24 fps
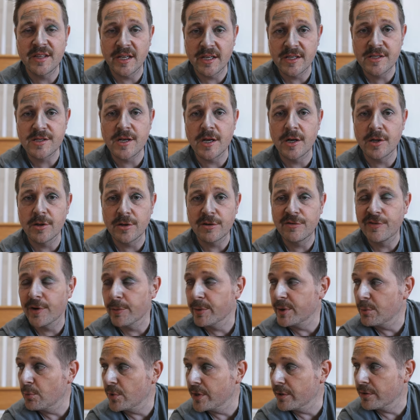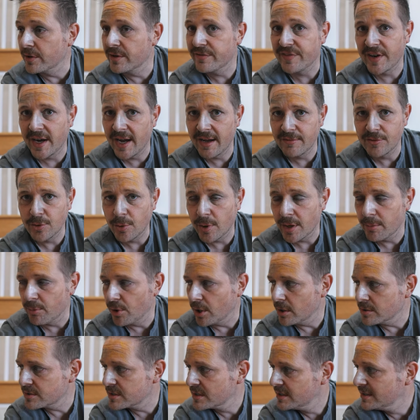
think it's gonna look very weird if I have no eyebrows.